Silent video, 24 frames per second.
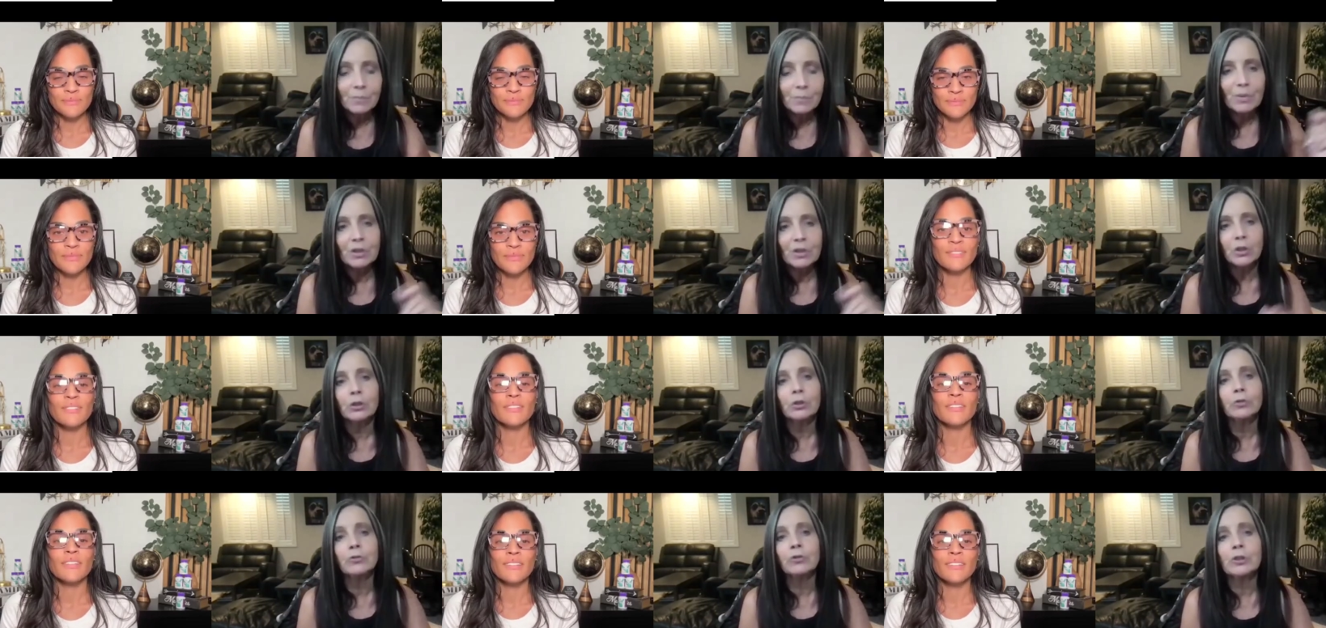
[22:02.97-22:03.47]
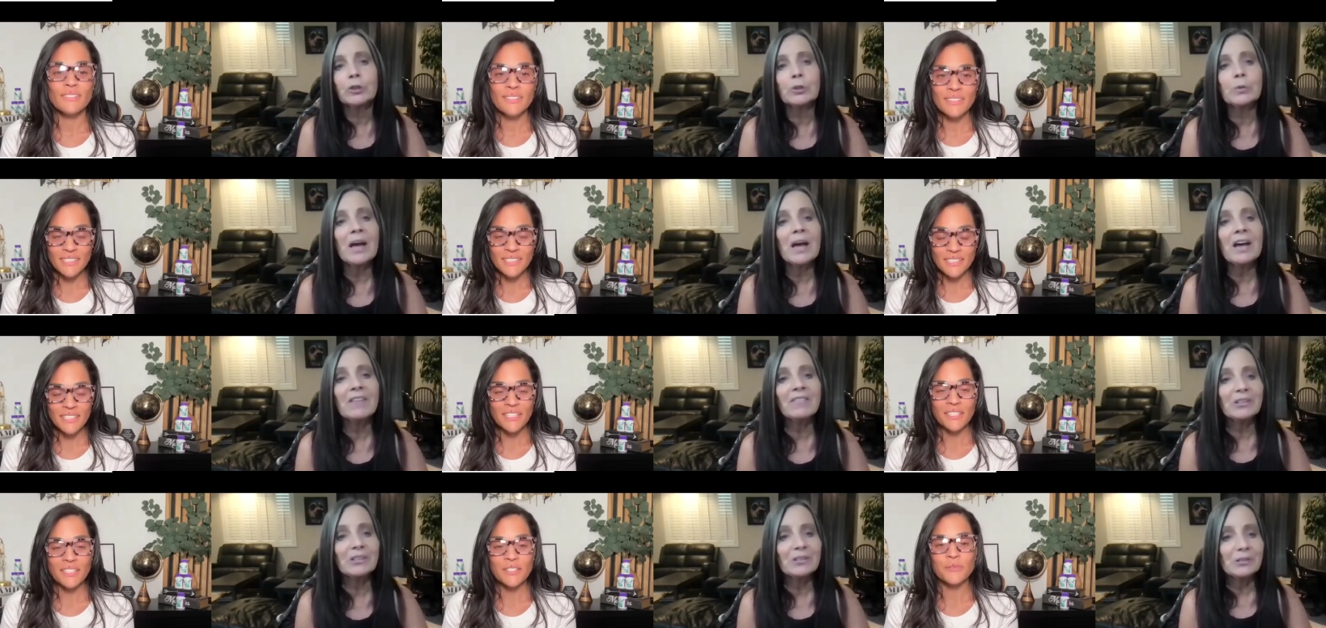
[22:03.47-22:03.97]
Speaker 1: but you do
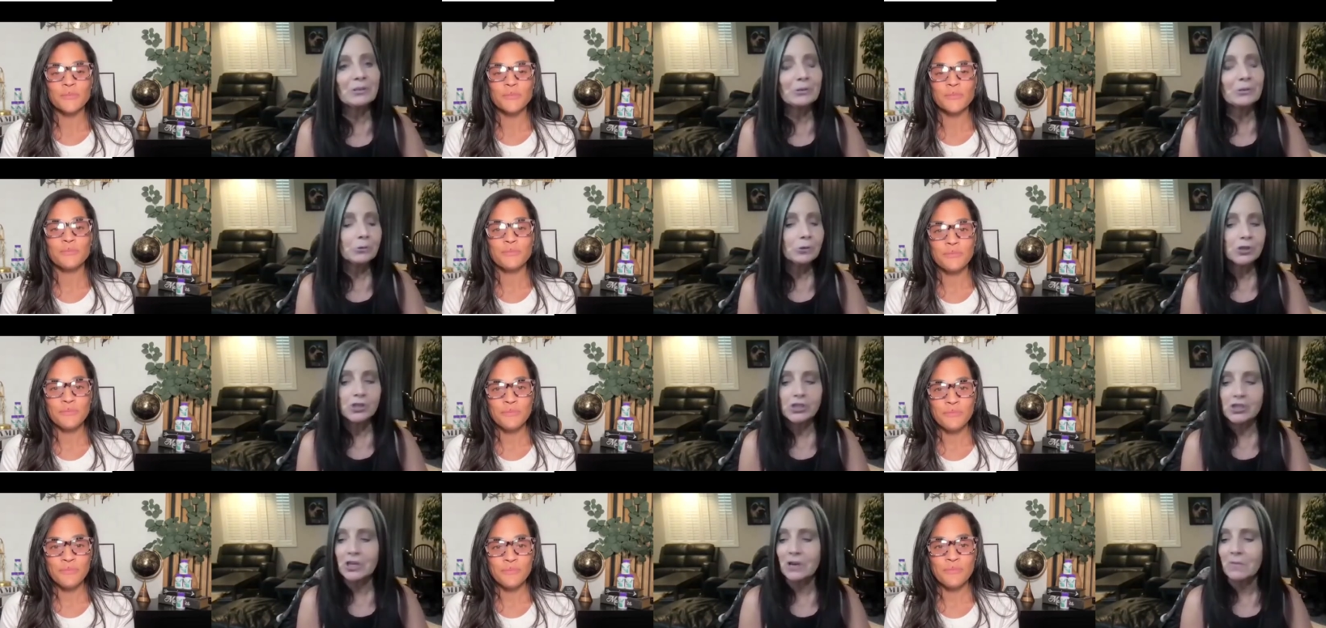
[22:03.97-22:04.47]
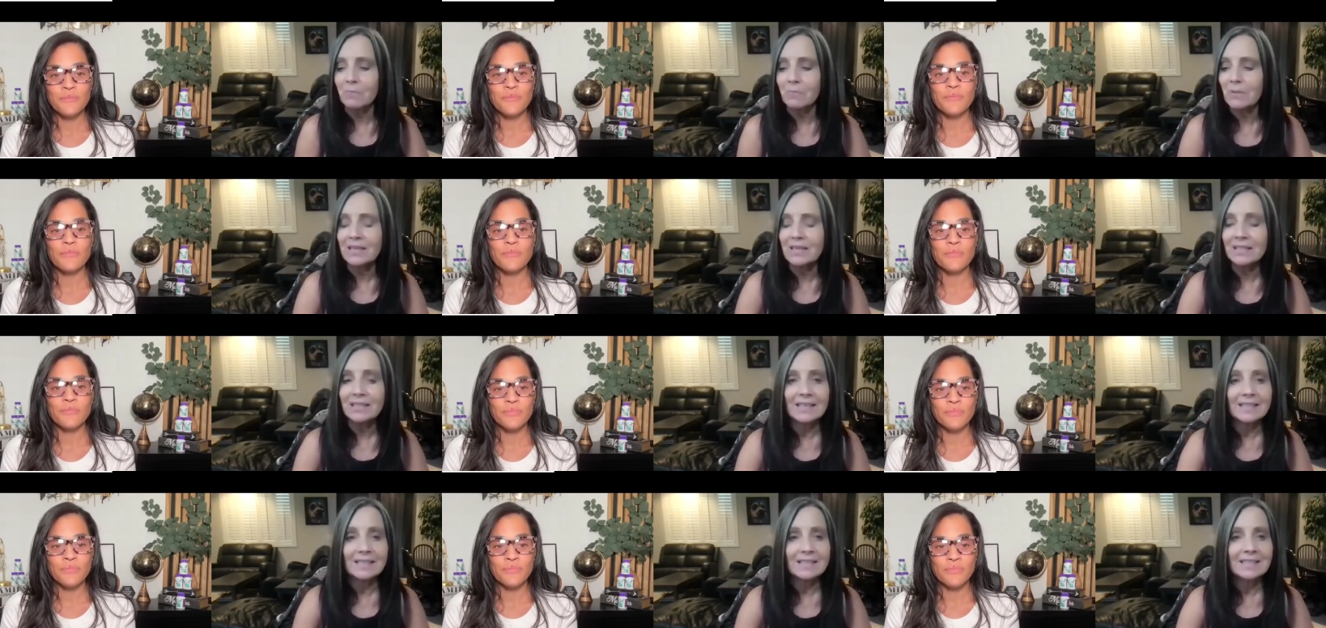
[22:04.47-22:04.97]
have a new
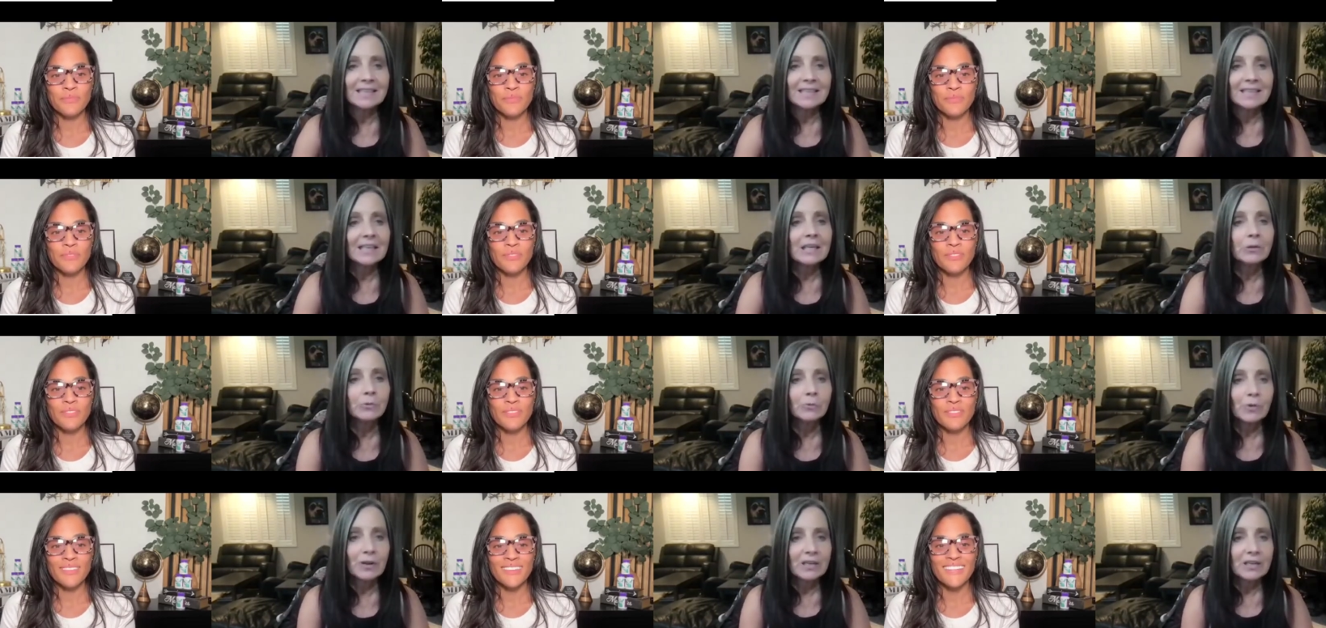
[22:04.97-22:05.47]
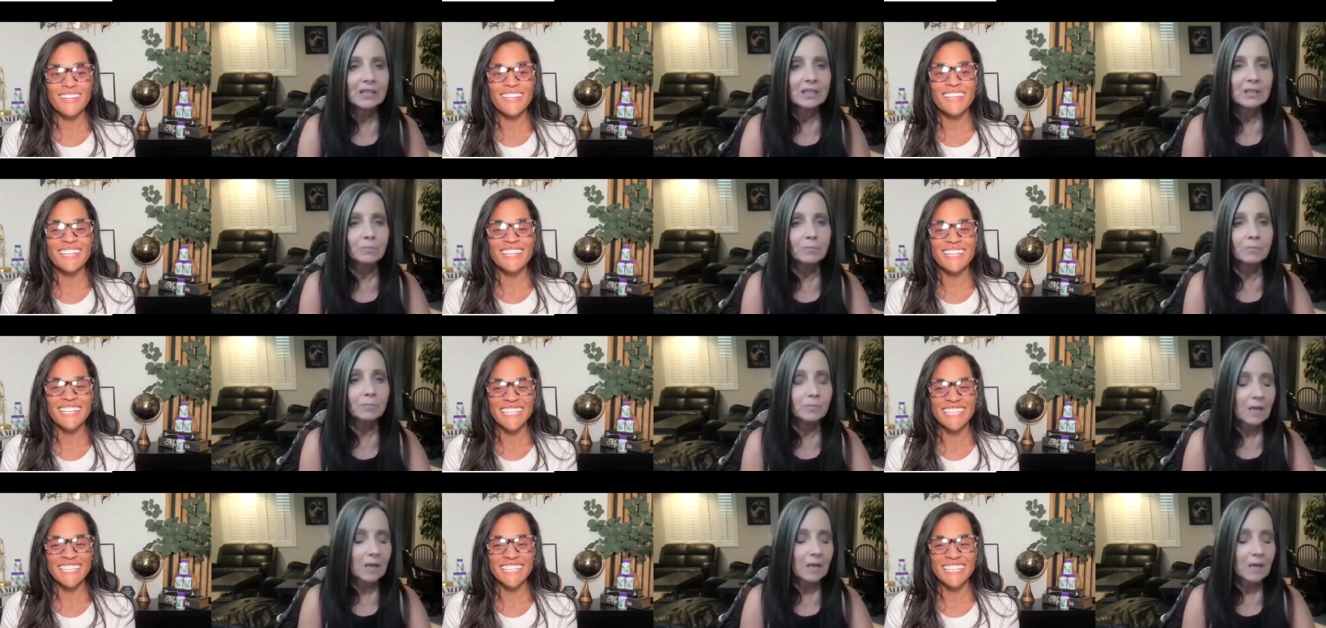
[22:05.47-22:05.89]
shipment that's getting ready to